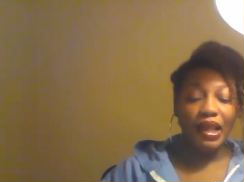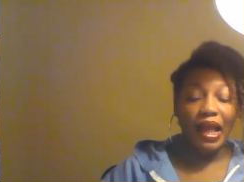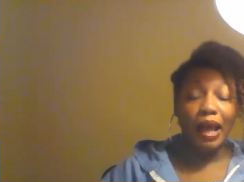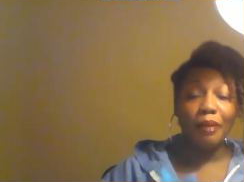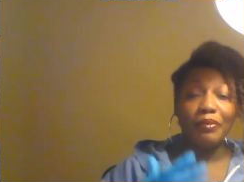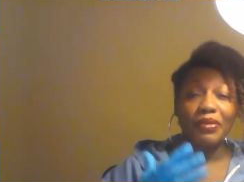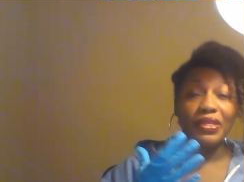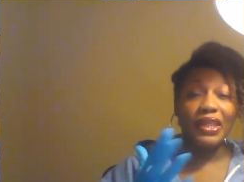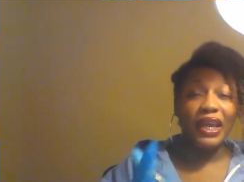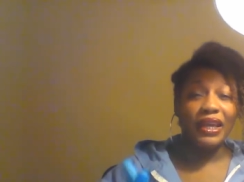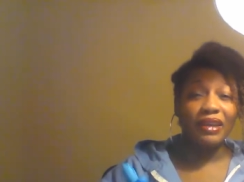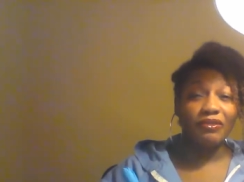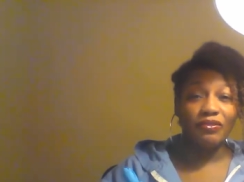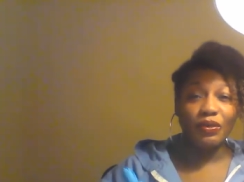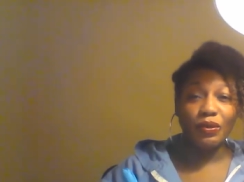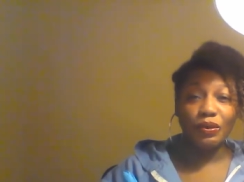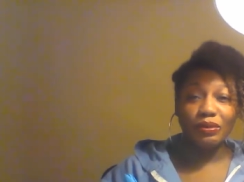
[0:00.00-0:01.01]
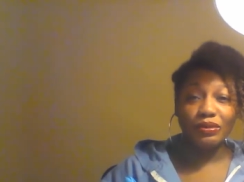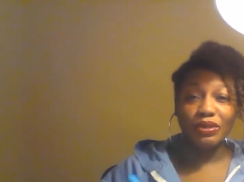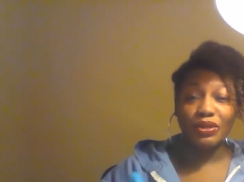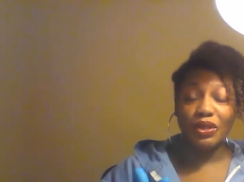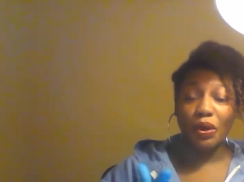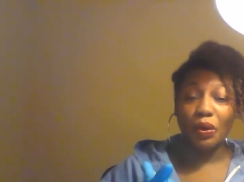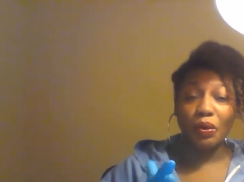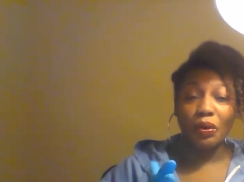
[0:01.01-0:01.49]
I'm thankful.
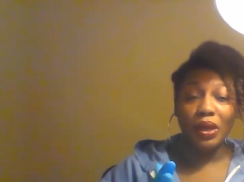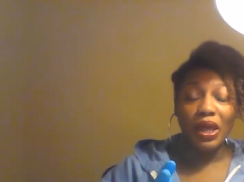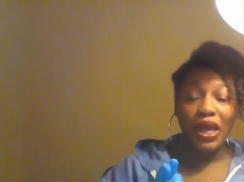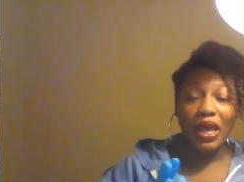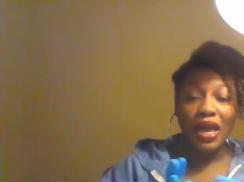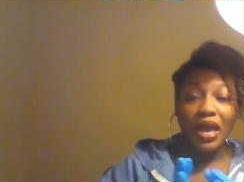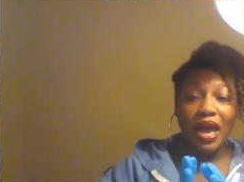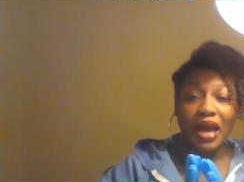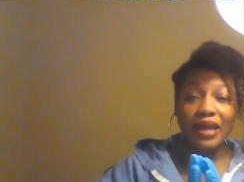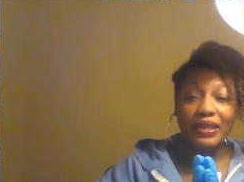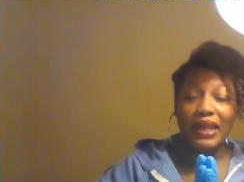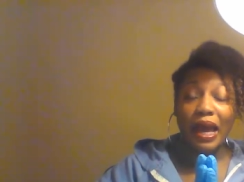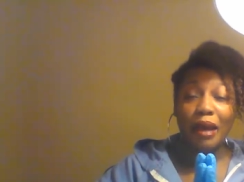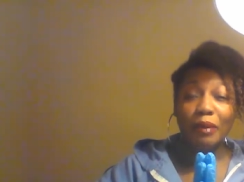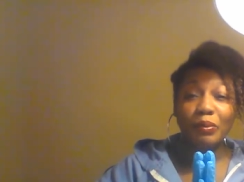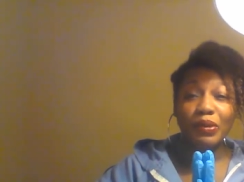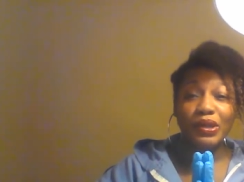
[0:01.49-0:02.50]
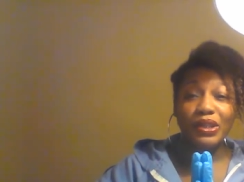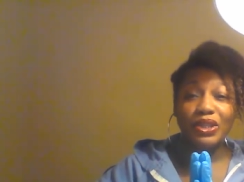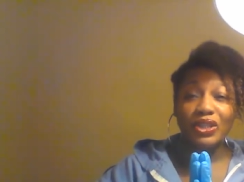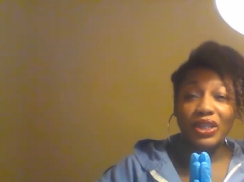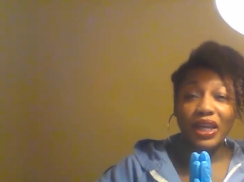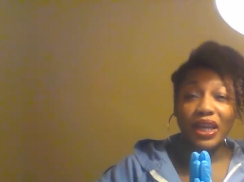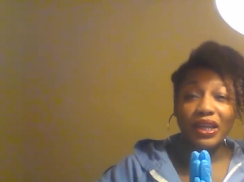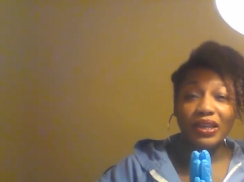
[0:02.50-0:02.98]
So and I
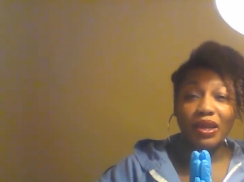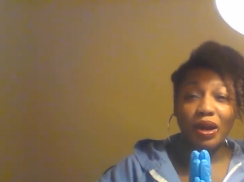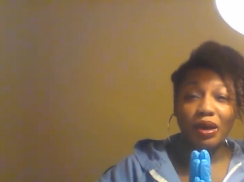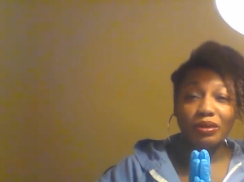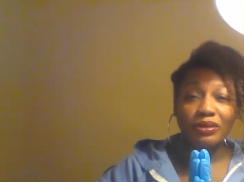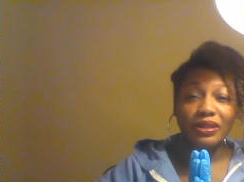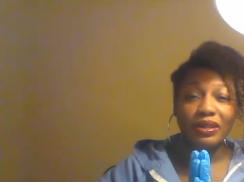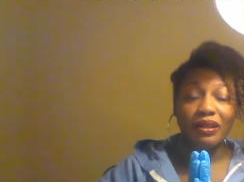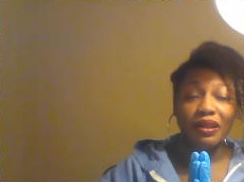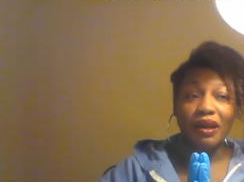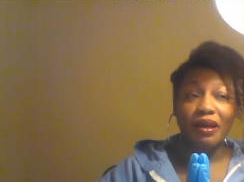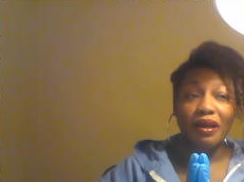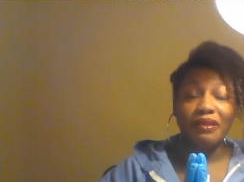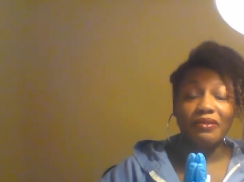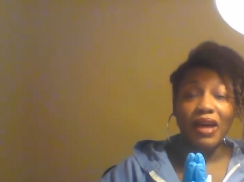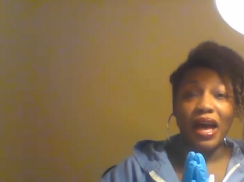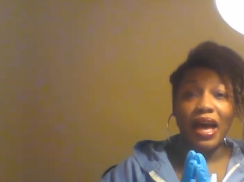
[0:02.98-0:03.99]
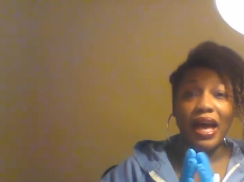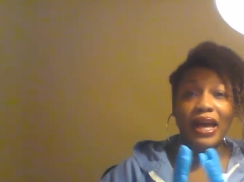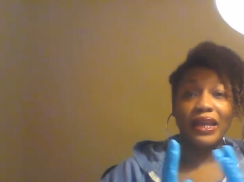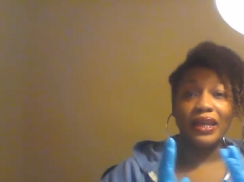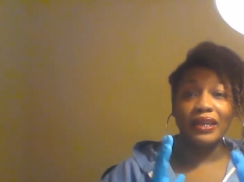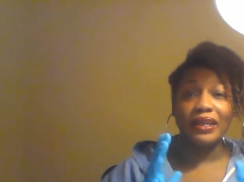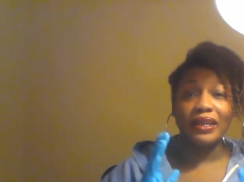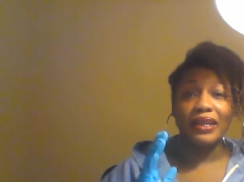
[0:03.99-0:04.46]
appreciate y'all's love.
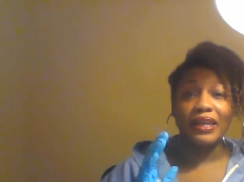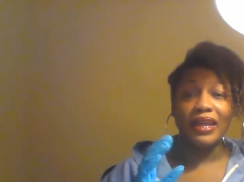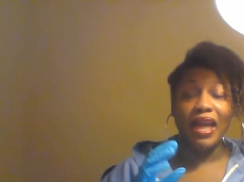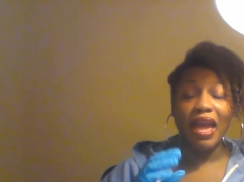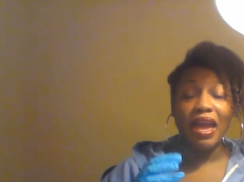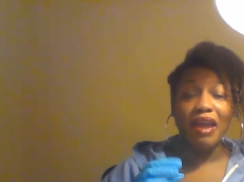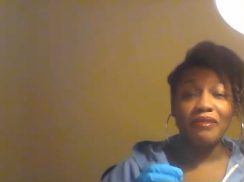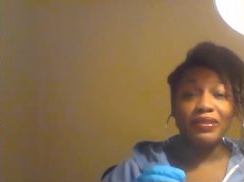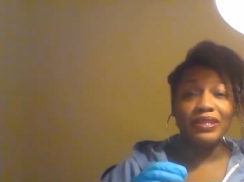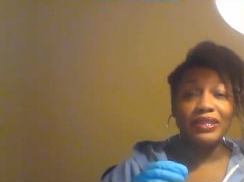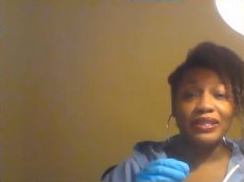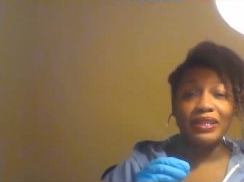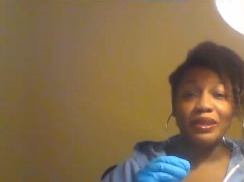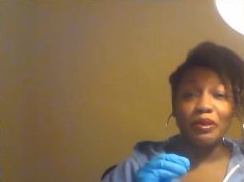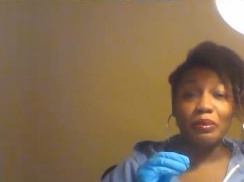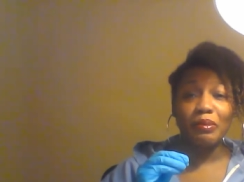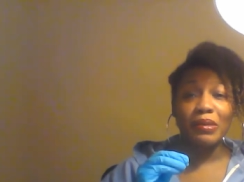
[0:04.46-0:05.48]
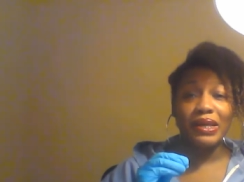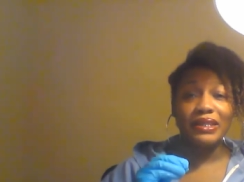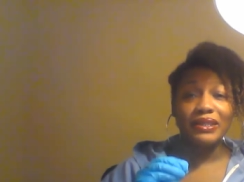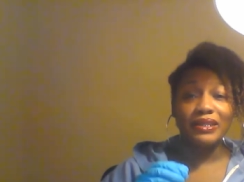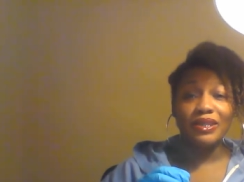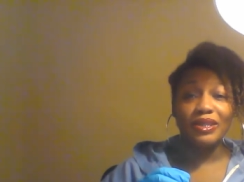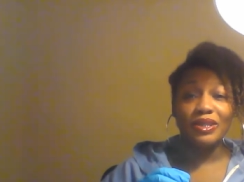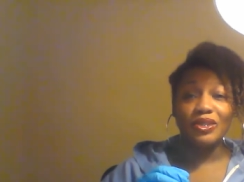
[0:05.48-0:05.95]
I get every single
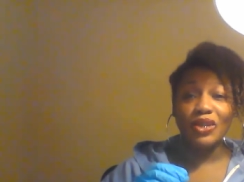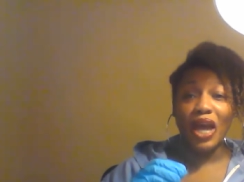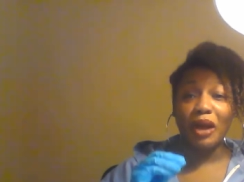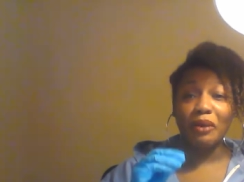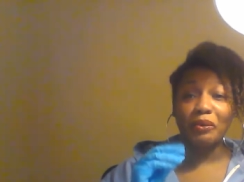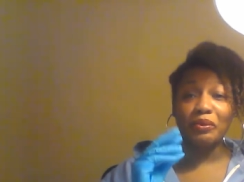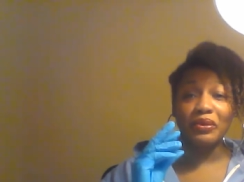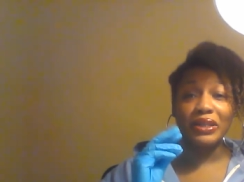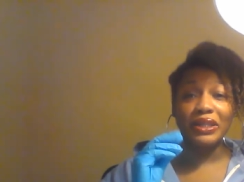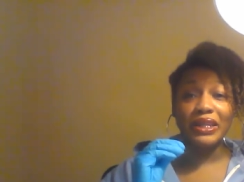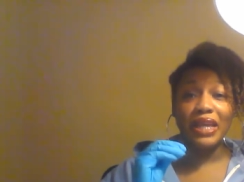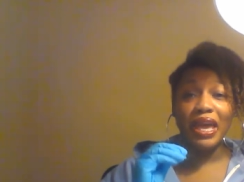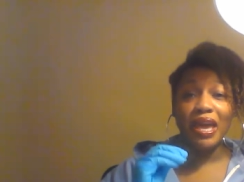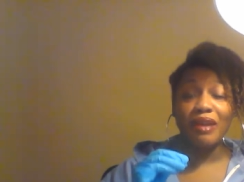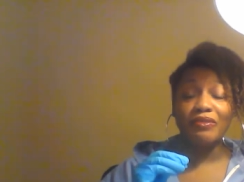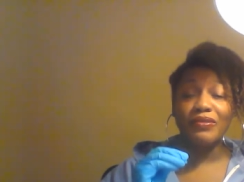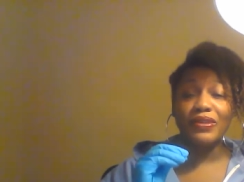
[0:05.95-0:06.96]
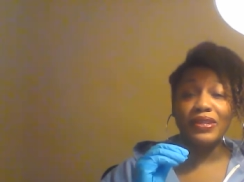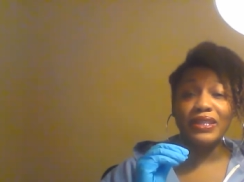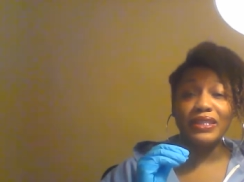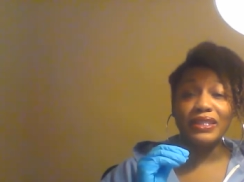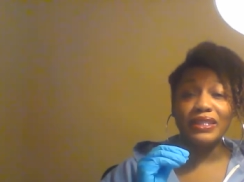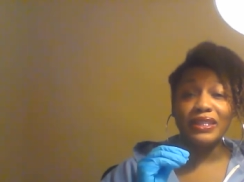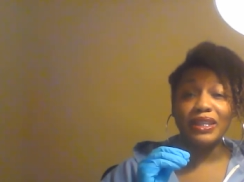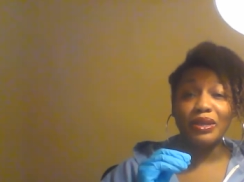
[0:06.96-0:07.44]
message. I read every
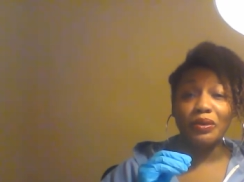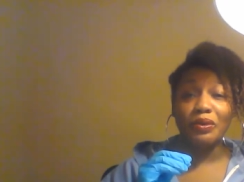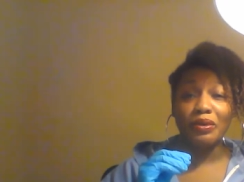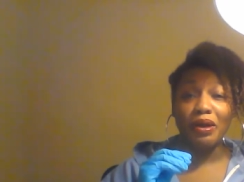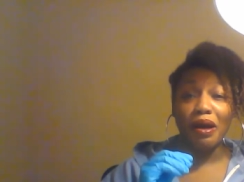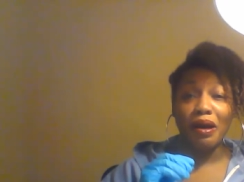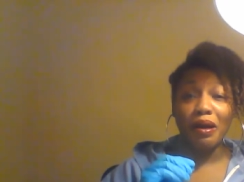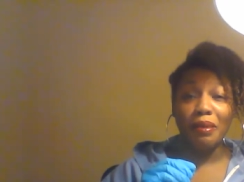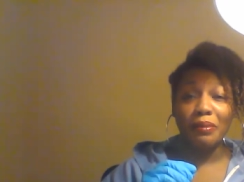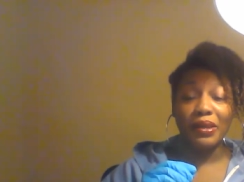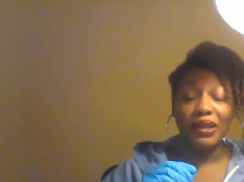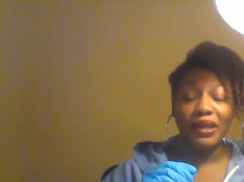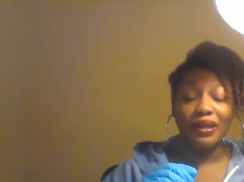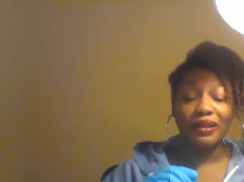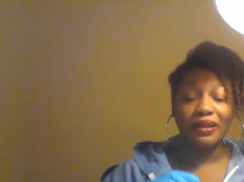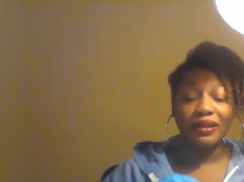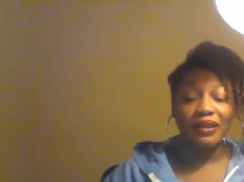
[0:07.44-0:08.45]
single comment.